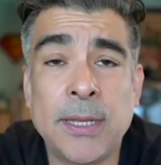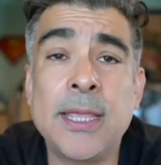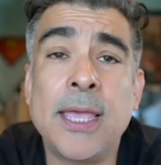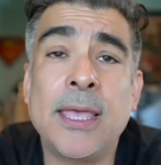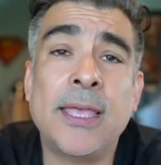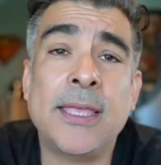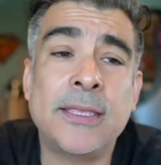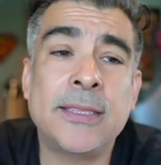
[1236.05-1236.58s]

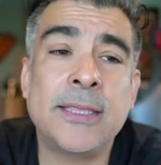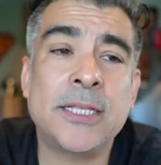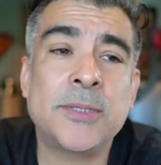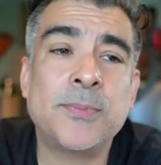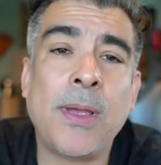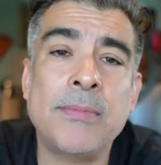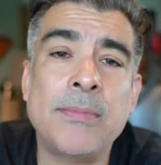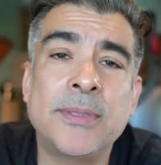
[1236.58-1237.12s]
Yeah, I think that's
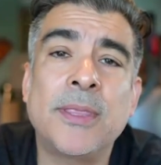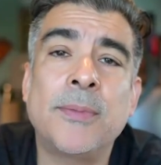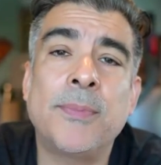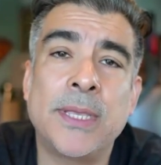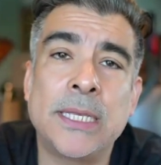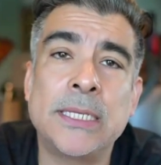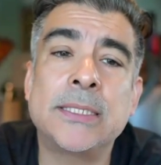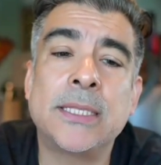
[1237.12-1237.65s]
probably the
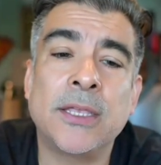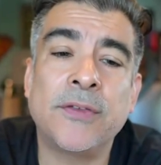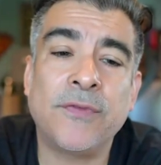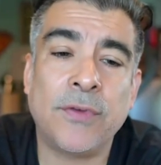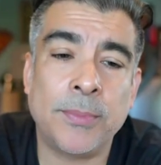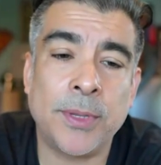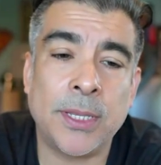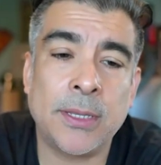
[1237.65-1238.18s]
biggest thing
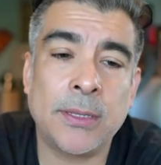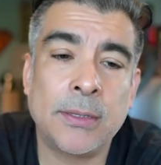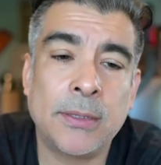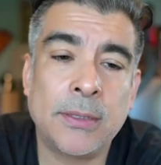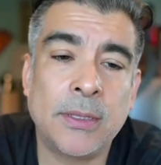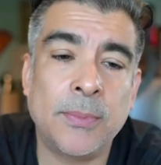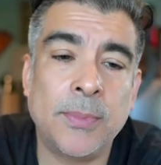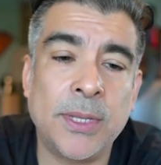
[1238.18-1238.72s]
for me.
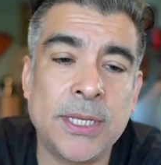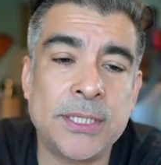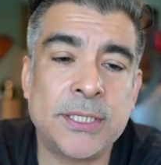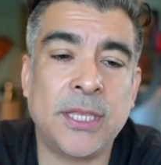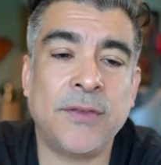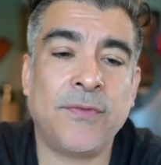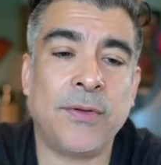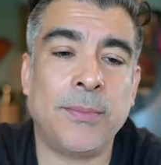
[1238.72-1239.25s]
The biggest
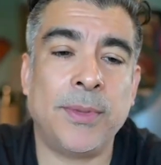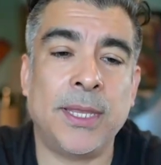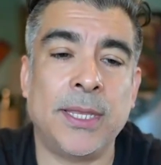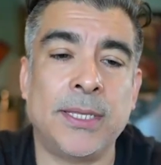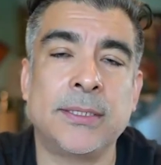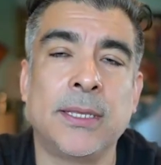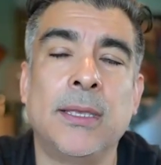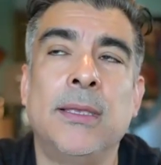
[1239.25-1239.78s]
thing for me
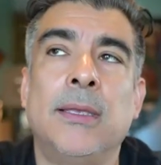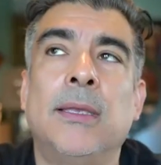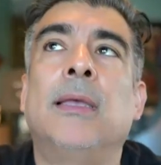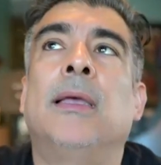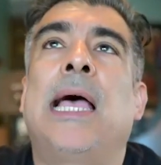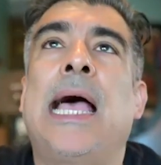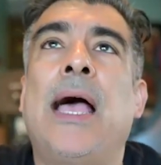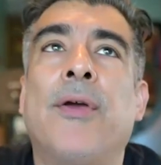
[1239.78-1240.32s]
is
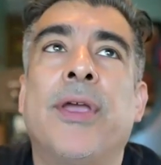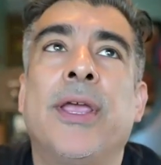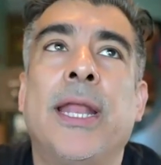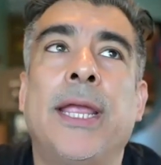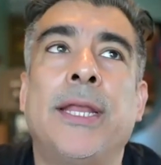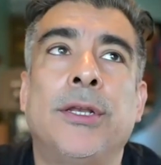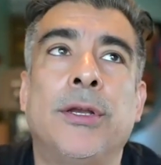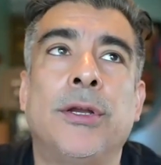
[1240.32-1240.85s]
how can
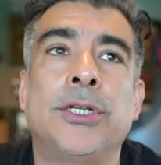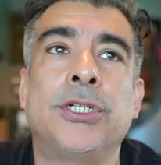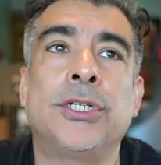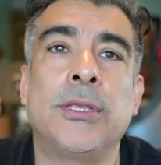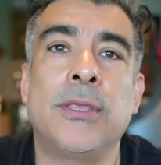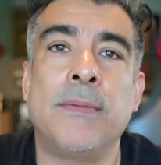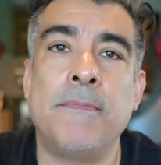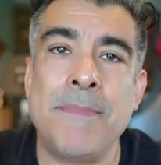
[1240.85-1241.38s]
I nurture
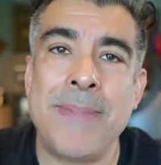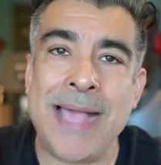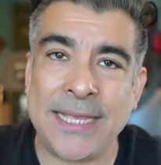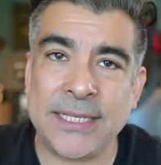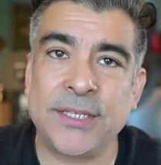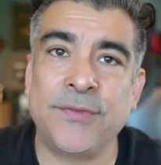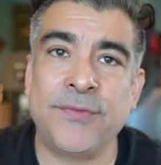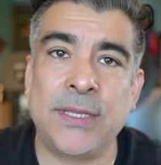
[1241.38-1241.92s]
the
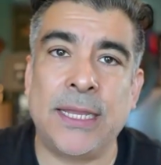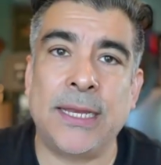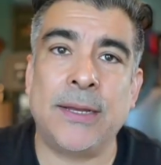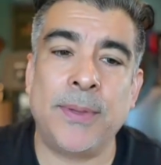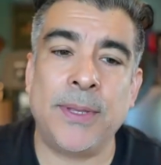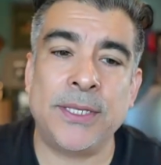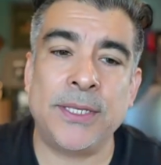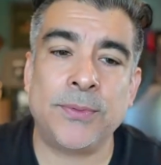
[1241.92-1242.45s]
massive
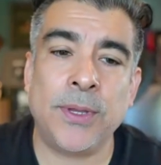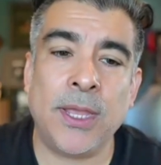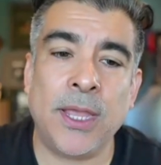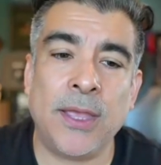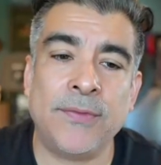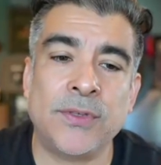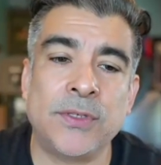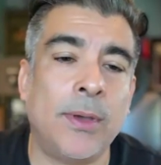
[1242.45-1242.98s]
database we
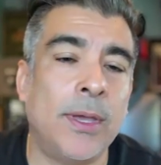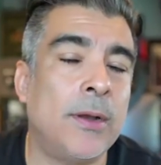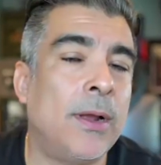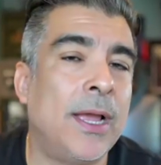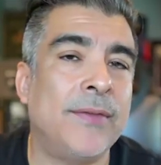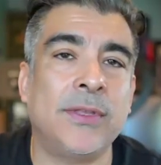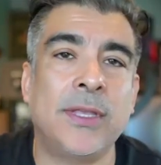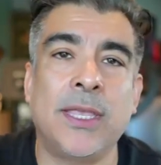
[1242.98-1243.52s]
have so I don't
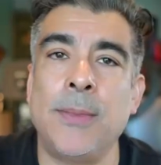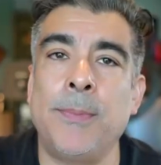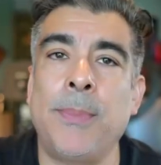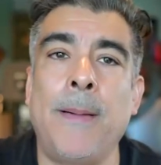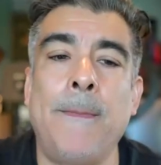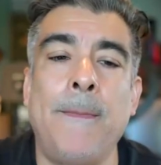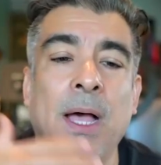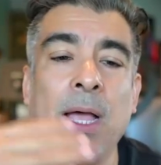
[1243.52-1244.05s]
have to keep
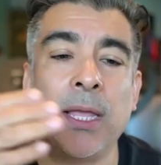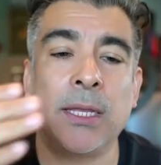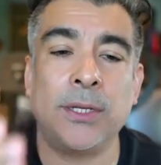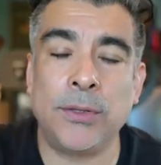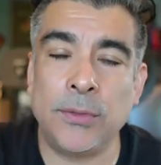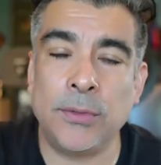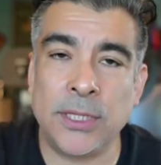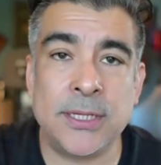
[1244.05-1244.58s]
on buying
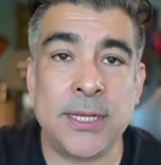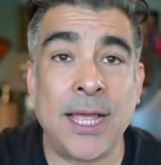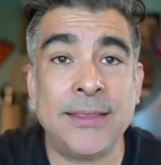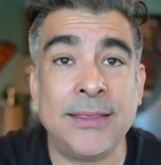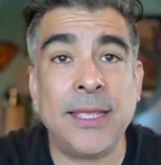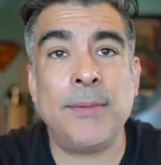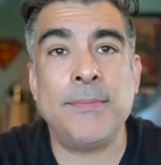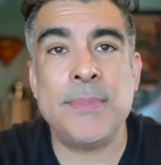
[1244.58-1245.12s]
new leads? Not
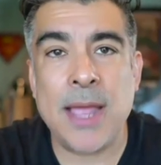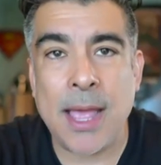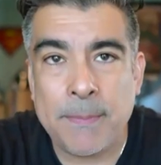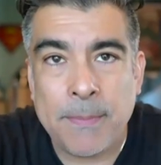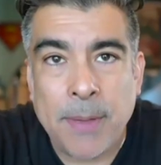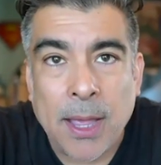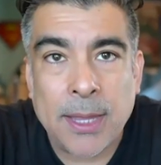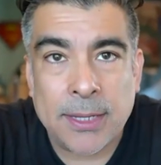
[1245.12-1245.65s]
that I'm not
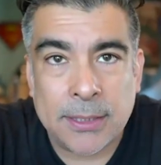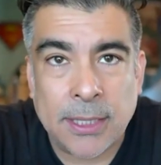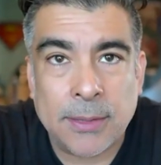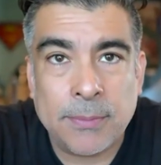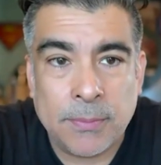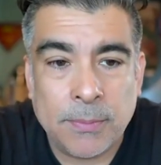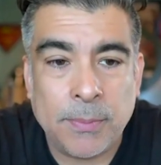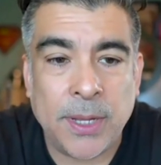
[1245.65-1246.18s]
buying
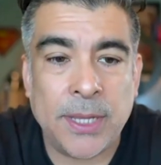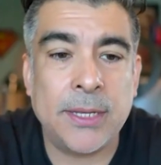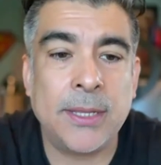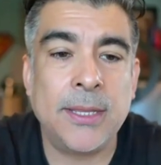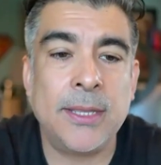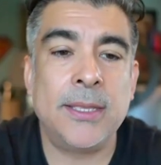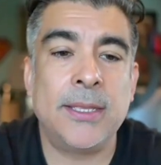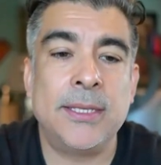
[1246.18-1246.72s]
them, but
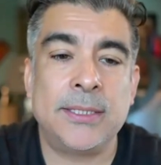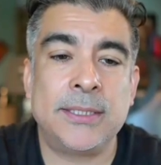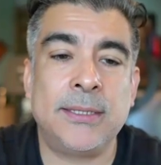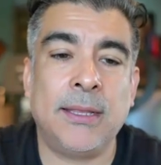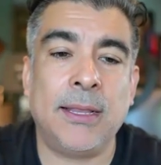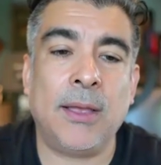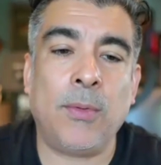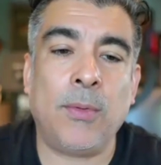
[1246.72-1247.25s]

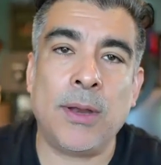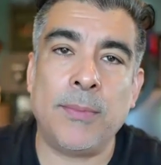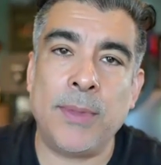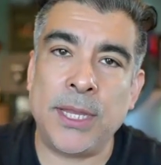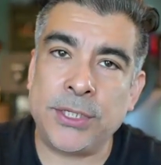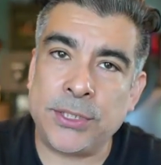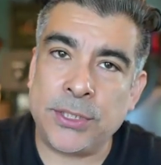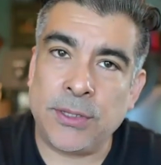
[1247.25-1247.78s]
still, I want to
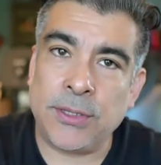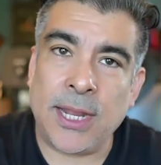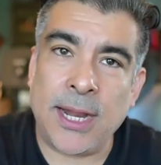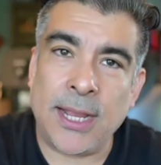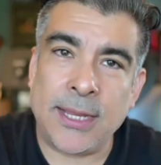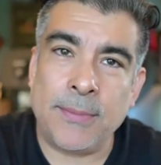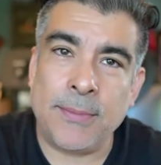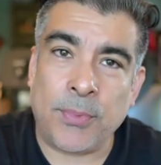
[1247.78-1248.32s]
make sure that
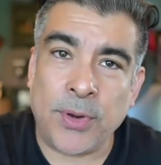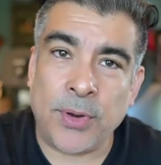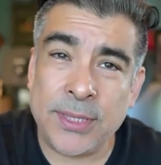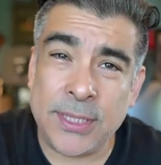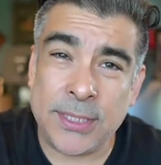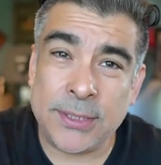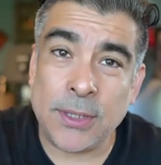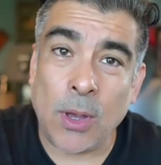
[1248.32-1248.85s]
I can bring
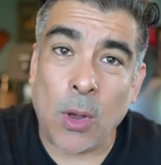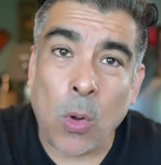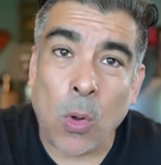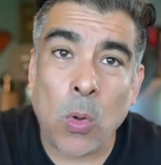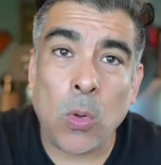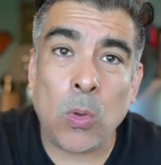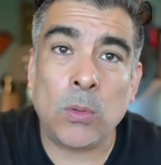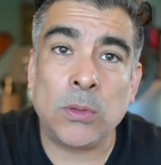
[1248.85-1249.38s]
these
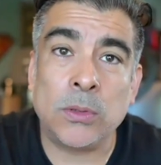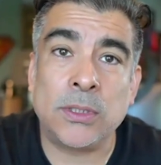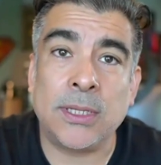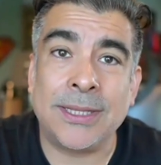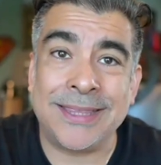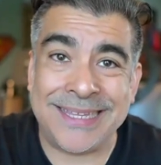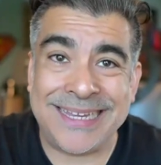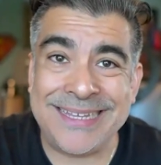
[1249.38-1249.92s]
old
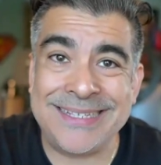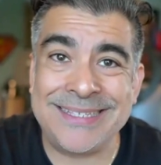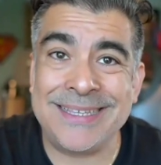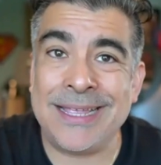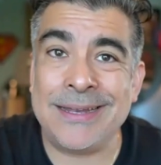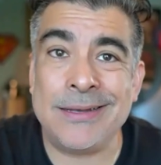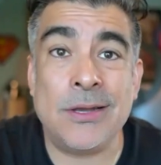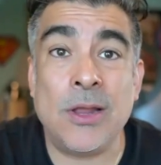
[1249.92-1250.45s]
leads
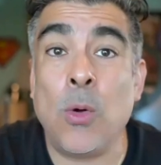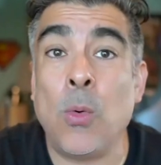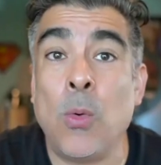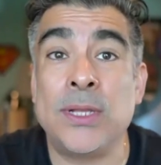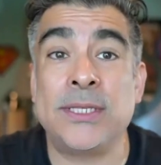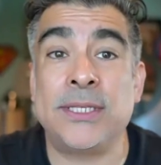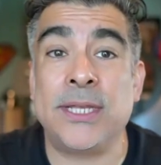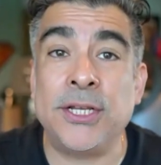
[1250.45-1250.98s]
that no
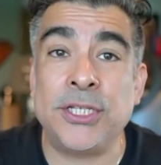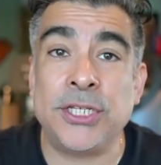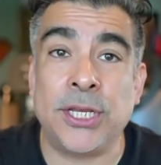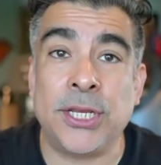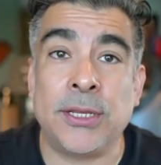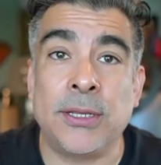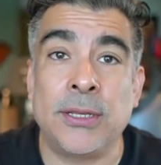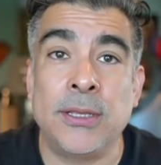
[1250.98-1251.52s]
one's
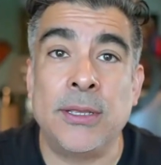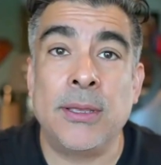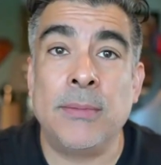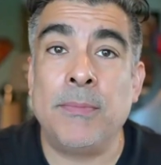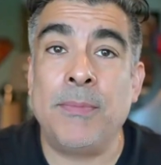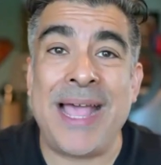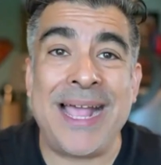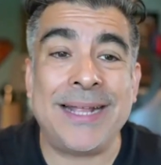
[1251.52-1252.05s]
touching
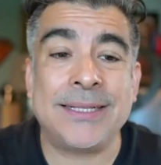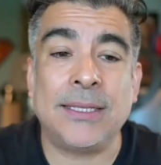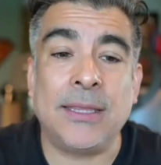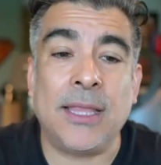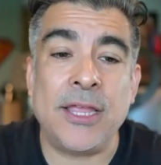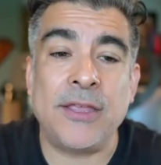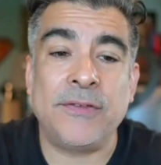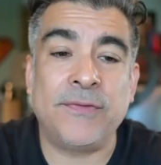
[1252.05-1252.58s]
back to
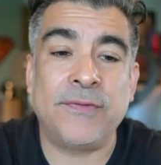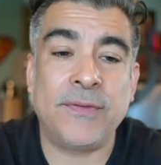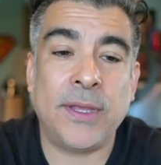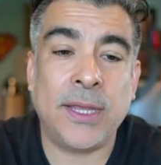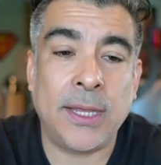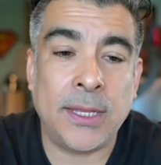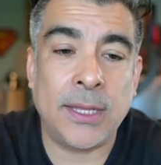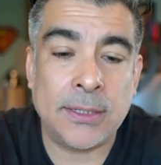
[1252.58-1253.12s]
life.
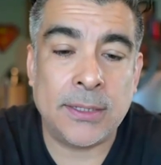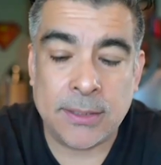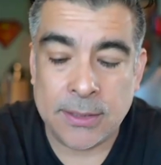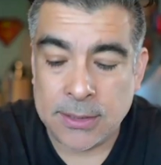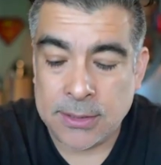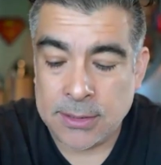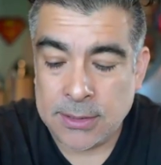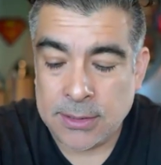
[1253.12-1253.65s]
And
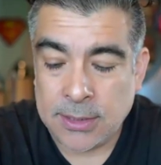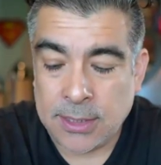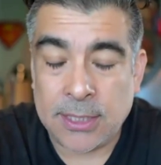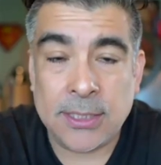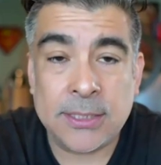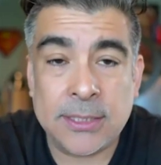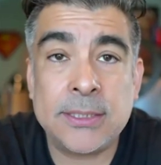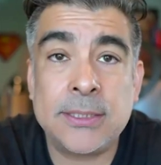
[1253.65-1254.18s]

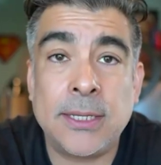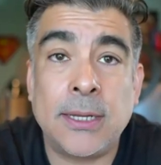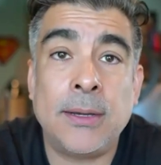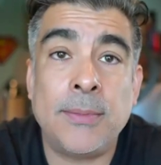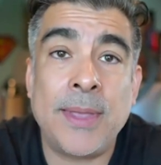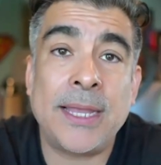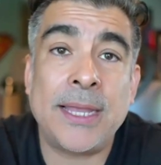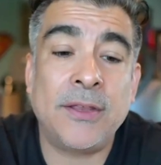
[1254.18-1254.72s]
this has done a
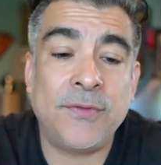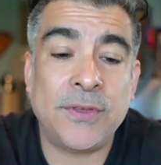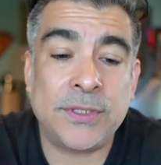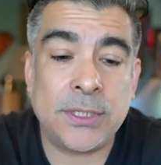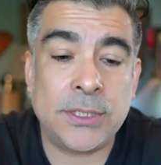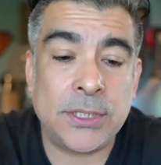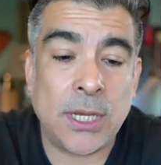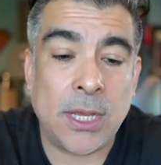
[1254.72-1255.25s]

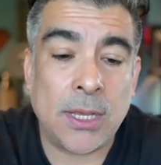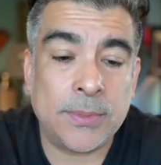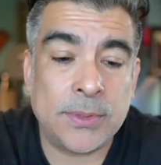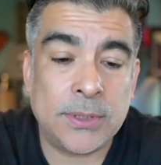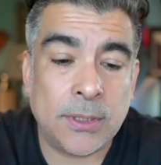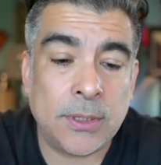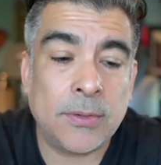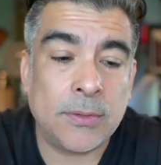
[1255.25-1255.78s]
magnificent job.
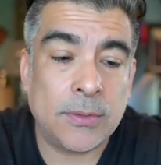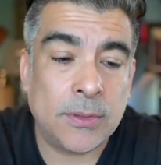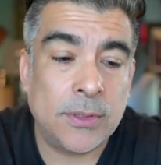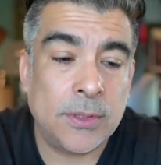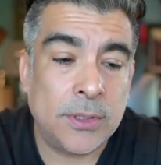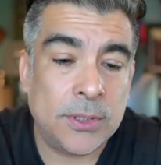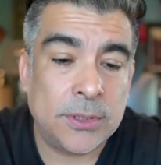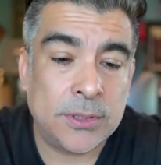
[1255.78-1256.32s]
So
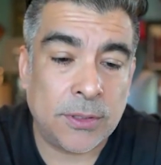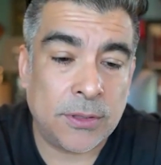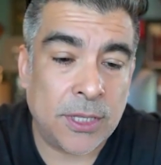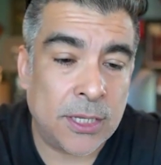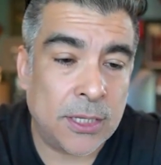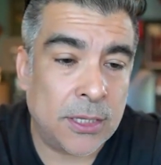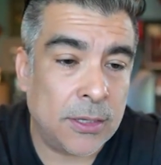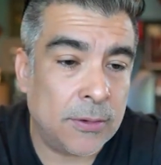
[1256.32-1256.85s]

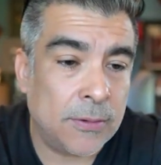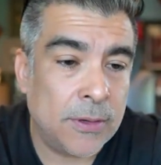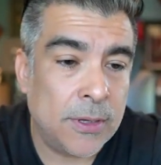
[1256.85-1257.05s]
thank you.